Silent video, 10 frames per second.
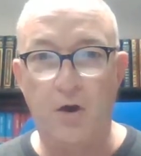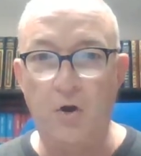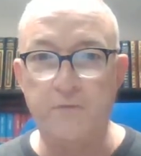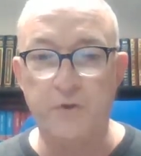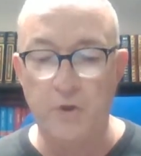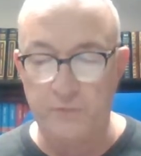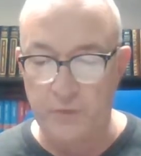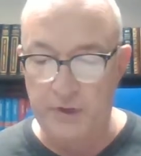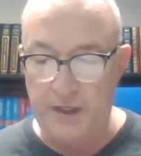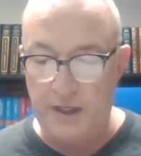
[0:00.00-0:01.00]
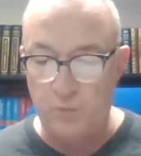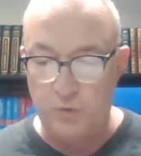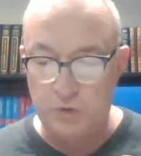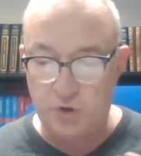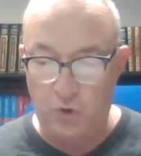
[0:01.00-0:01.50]
Over and over again,
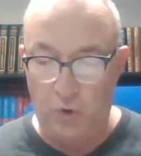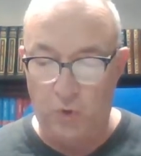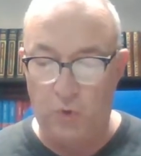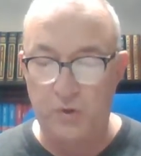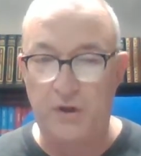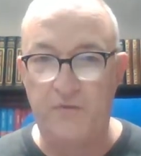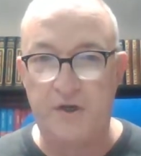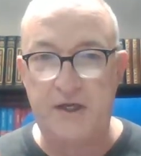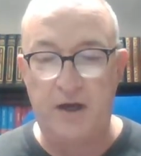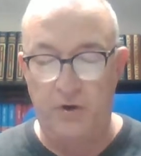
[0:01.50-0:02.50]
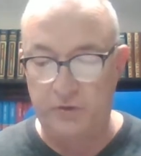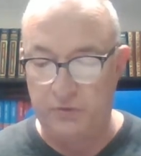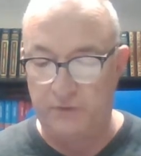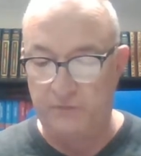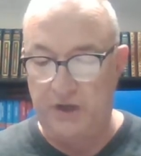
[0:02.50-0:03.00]
we're told of the
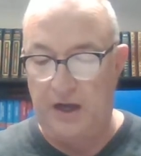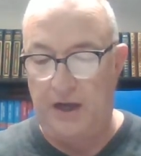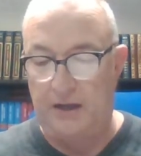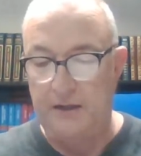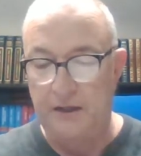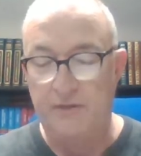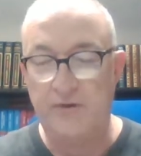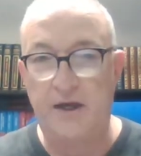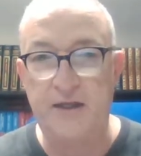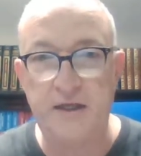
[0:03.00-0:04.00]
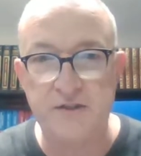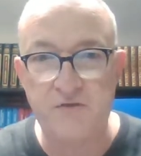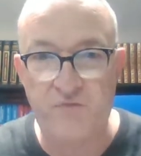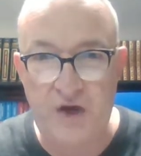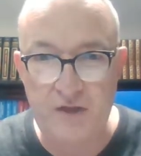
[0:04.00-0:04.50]
character of God, that He
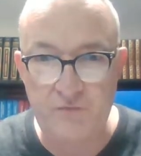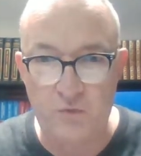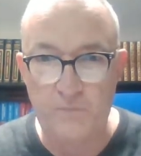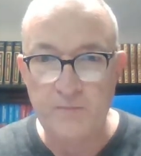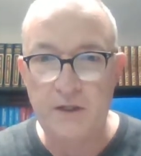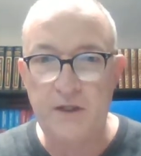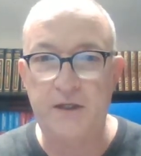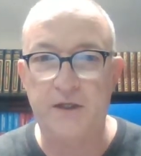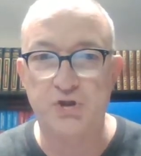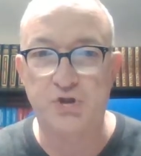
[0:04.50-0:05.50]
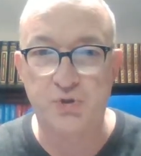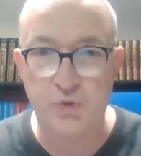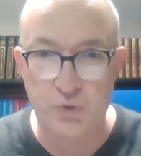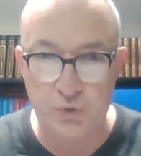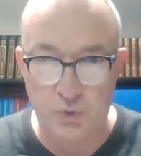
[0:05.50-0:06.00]
is faithful, He is
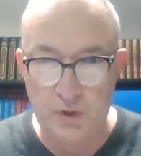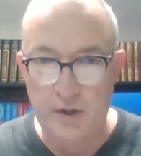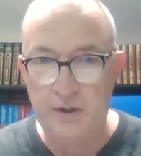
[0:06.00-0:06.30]
true.